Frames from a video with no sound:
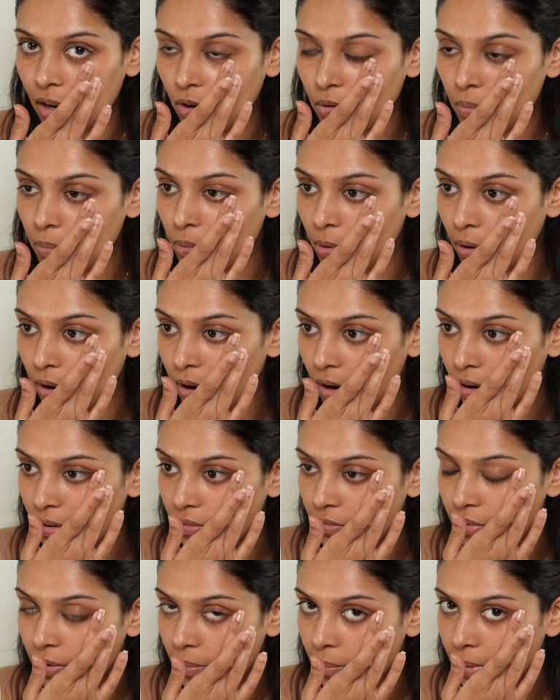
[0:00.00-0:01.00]
out
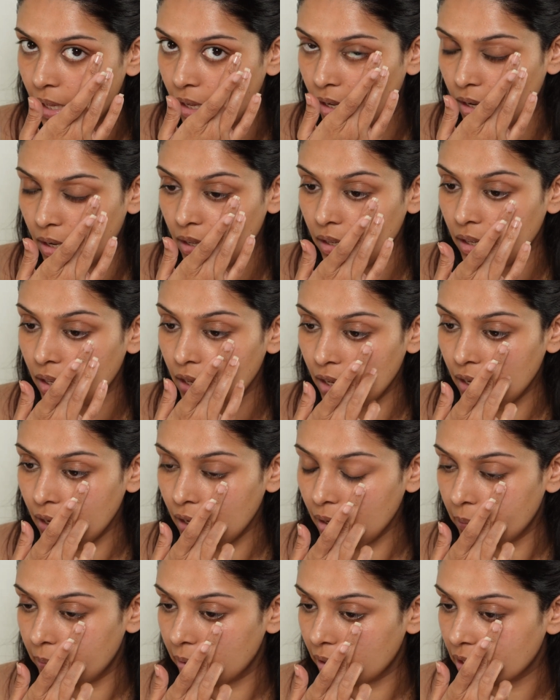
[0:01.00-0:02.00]
product from here,
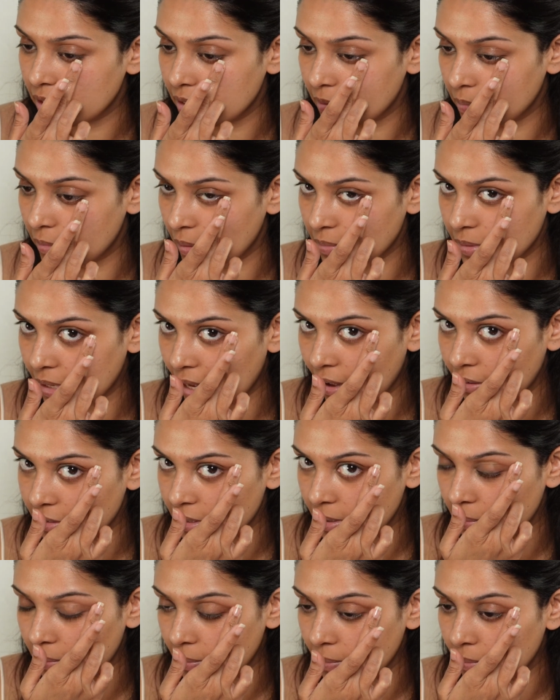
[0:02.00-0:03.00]
because sometimes I have
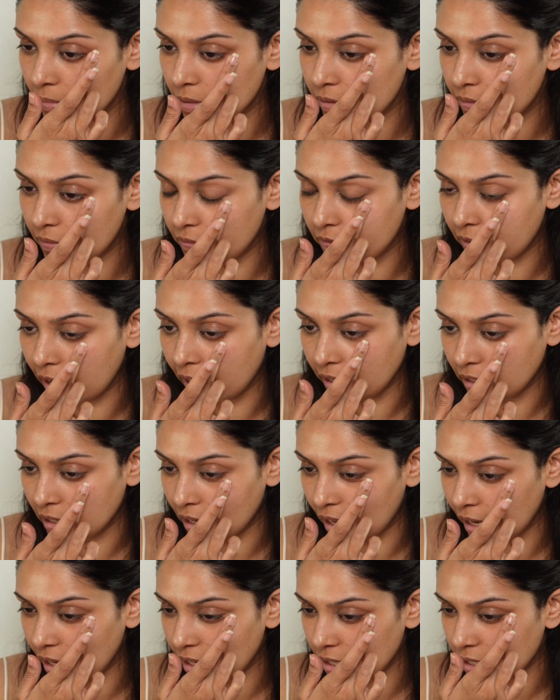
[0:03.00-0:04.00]
some fine
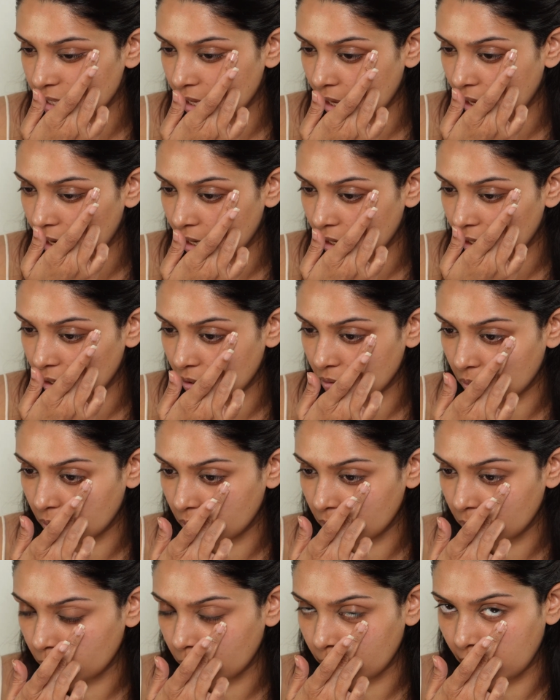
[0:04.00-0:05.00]
lines, and you
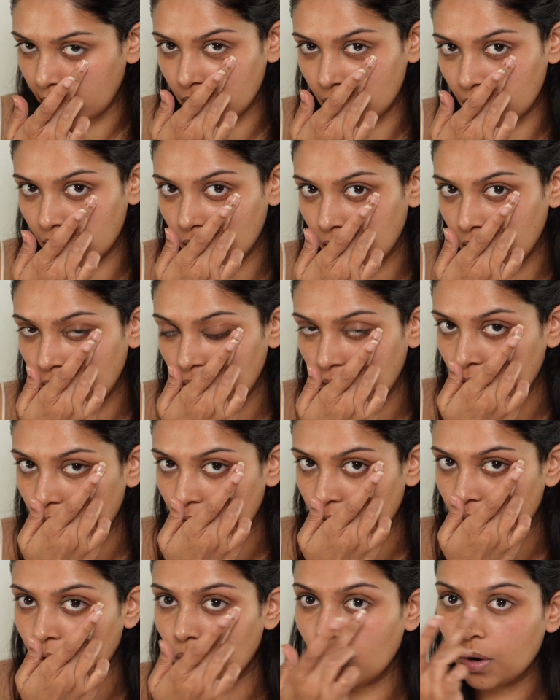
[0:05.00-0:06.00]
know, when
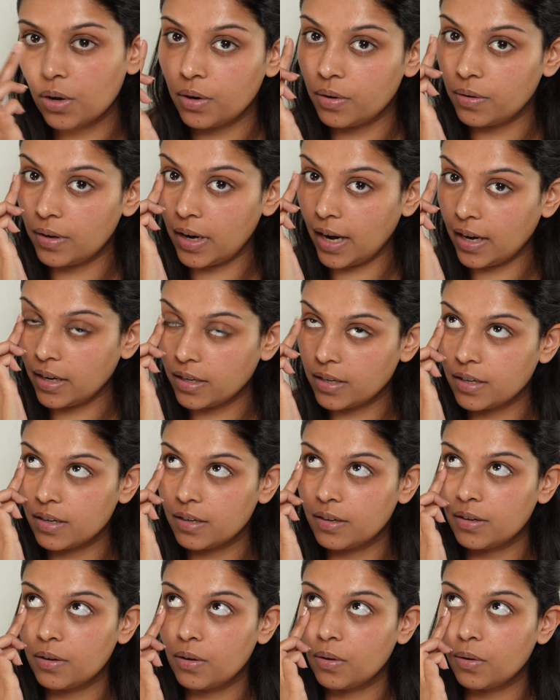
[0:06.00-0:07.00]
your
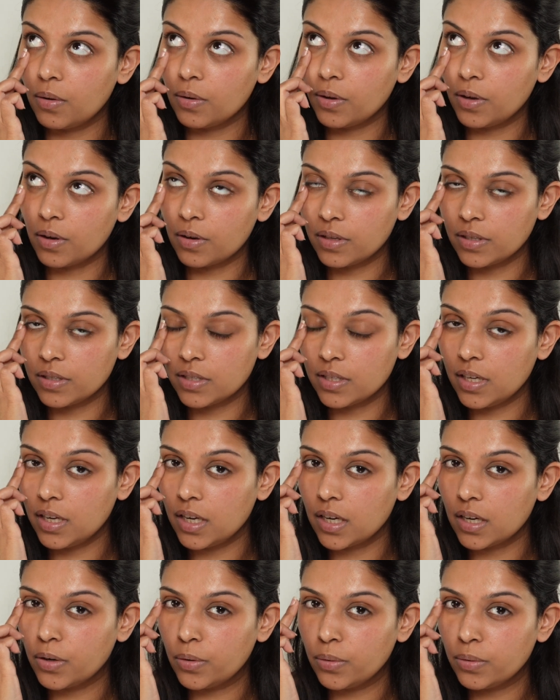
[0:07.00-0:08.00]
corrector or your
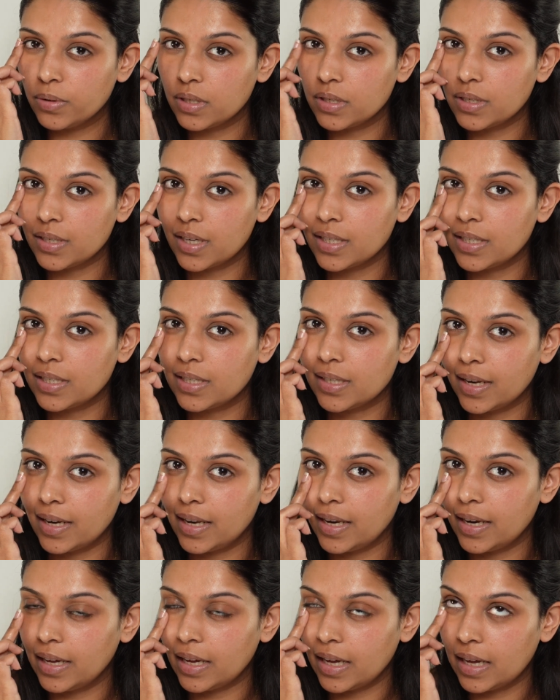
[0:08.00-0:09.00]
concealer goes and starts
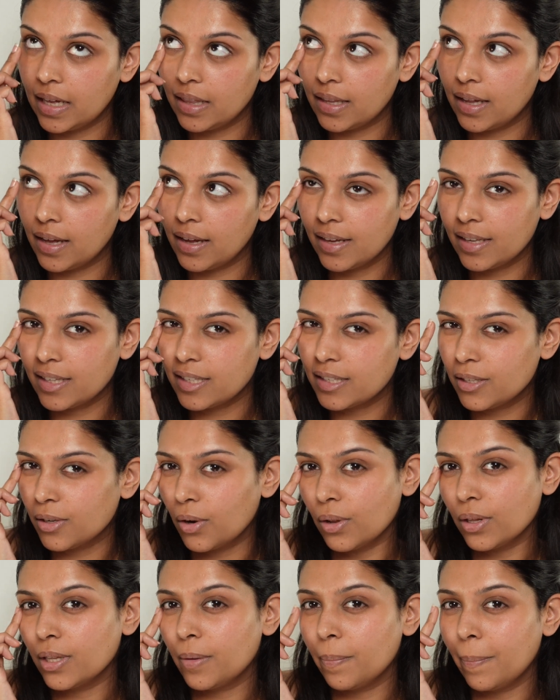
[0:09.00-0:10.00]
settling in there, it's
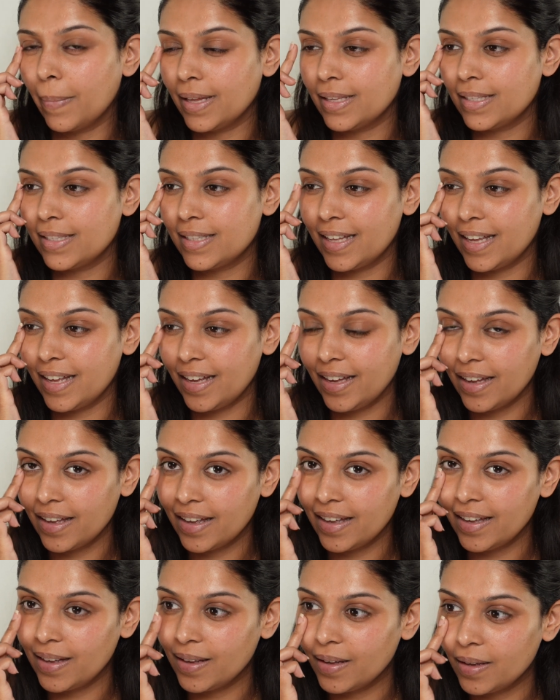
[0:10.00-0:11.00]
not the best thing.
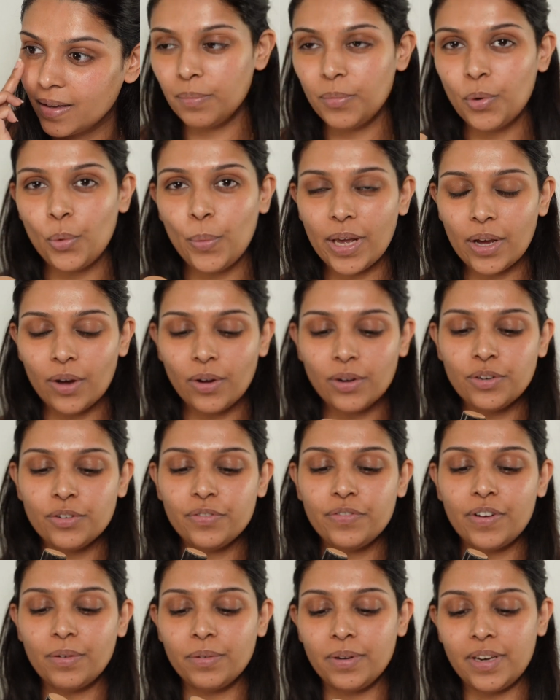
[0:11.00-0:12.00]
Moving on to
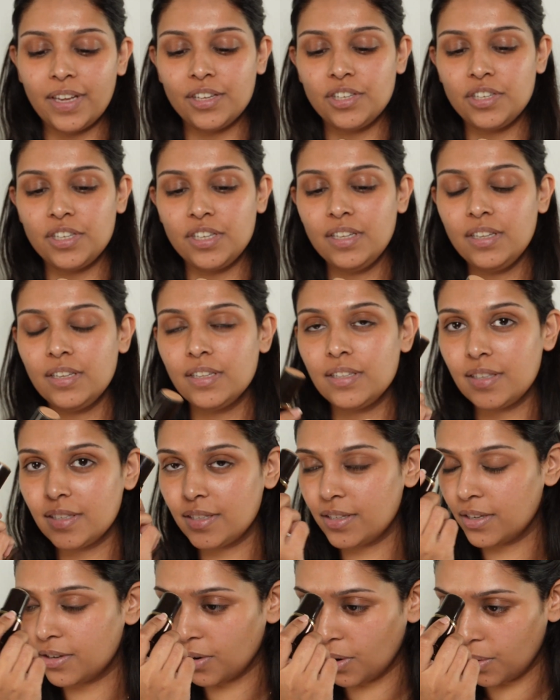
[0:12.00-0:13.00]
foundation, this
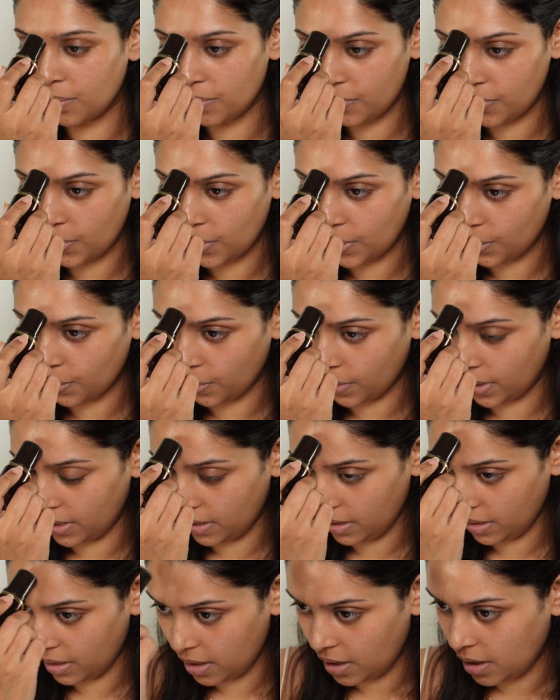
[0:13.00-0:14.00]
is the Tom Ford
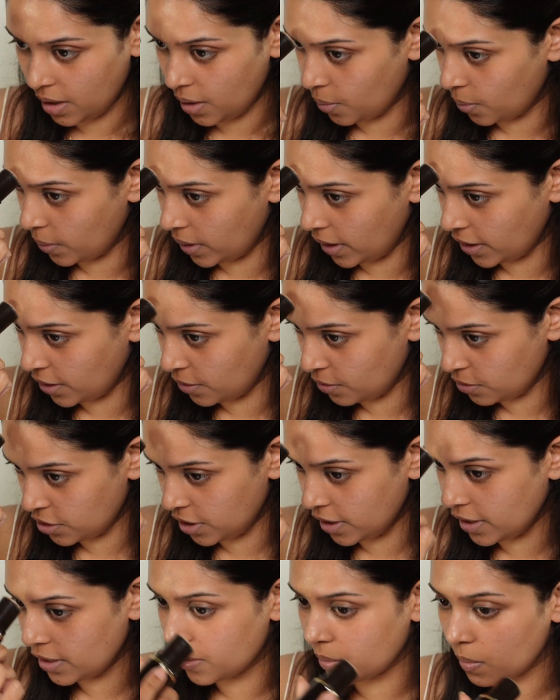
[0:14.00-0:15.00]
one. When I
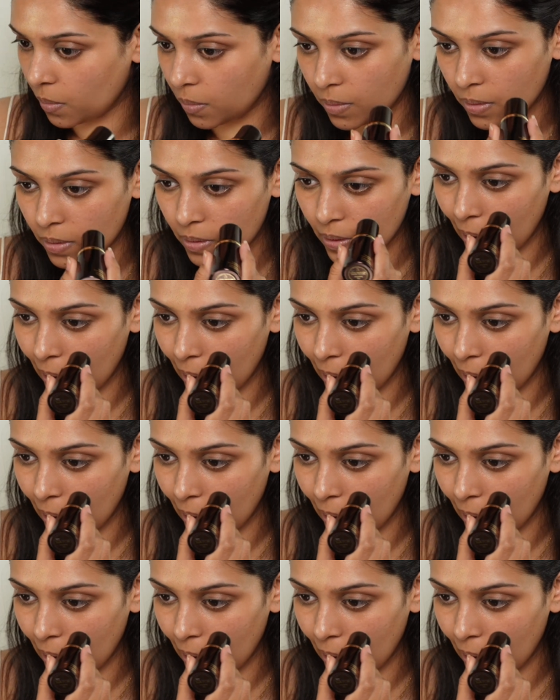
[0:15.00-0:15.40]
usually don't